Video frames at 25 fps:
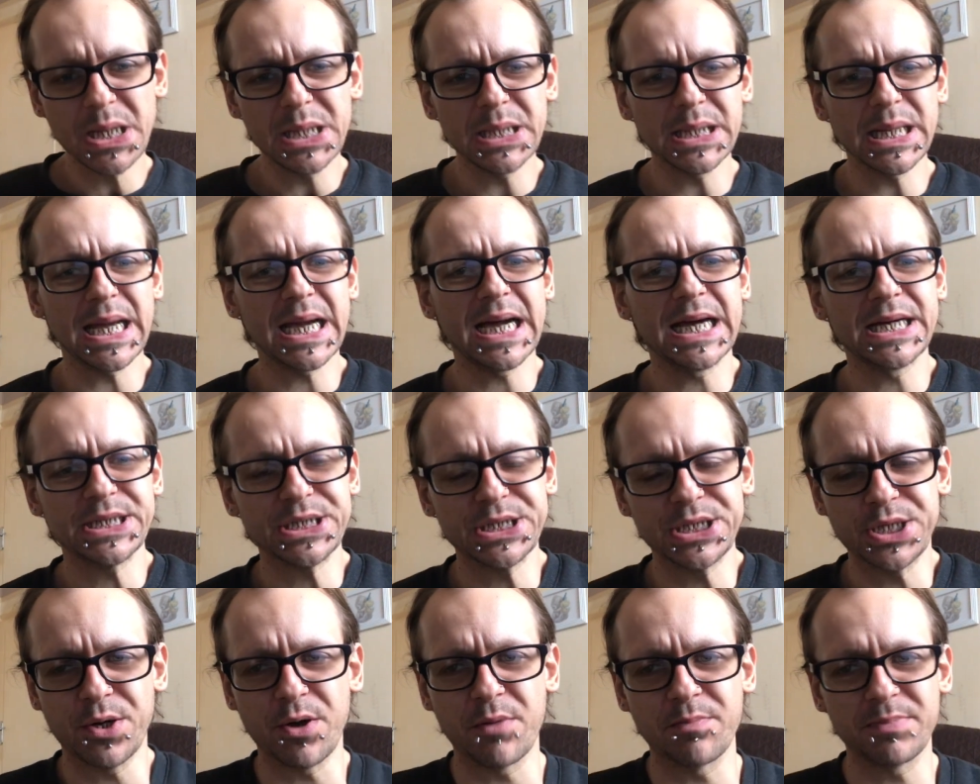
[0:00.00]
Like, I
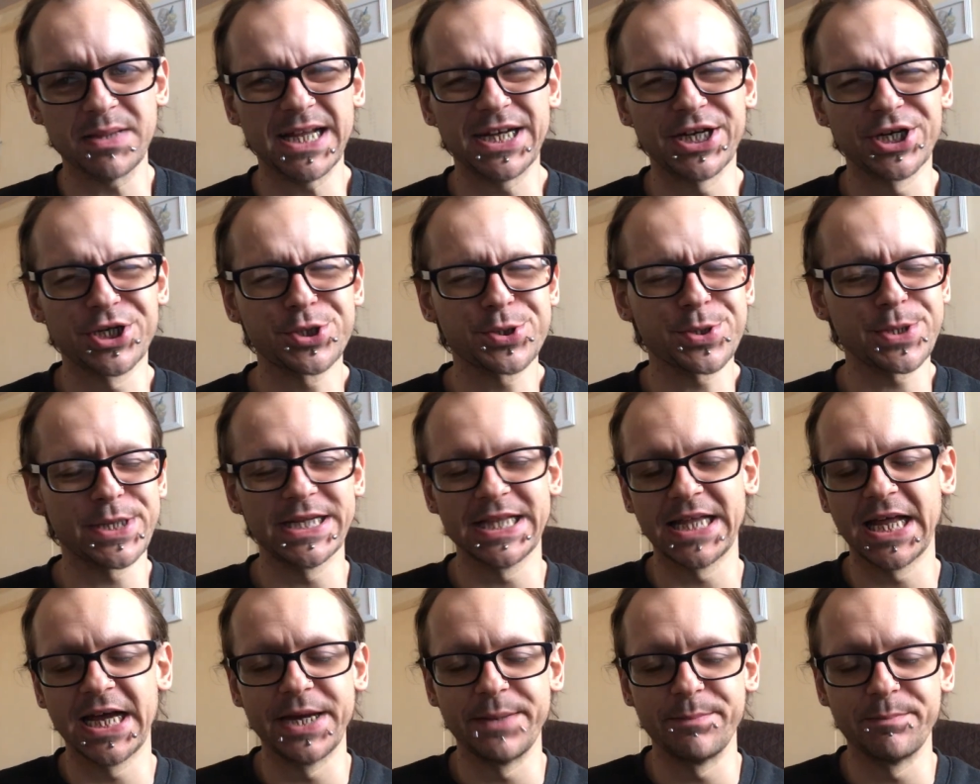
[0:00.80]
don't know, a planetary
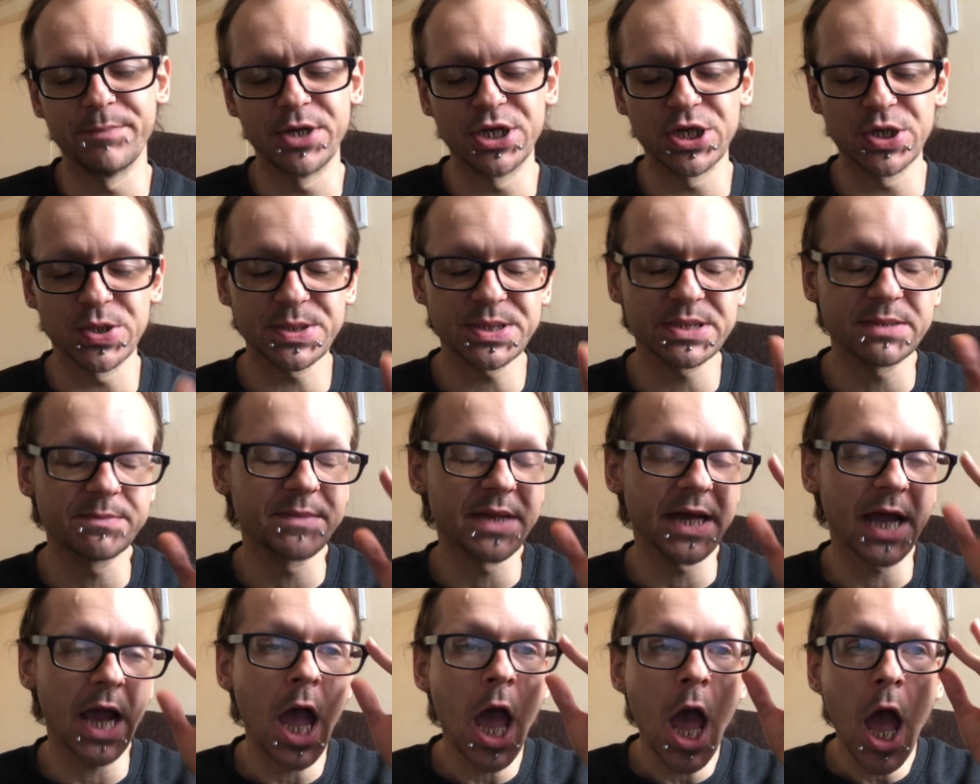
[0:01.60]
alignment or
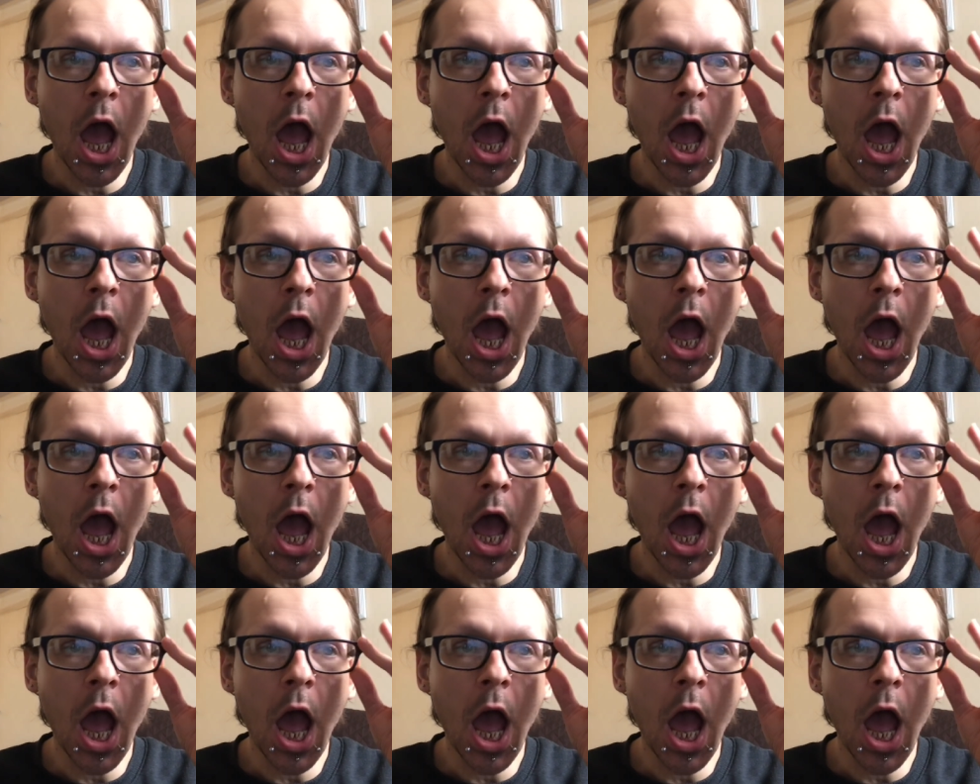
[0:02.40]
something.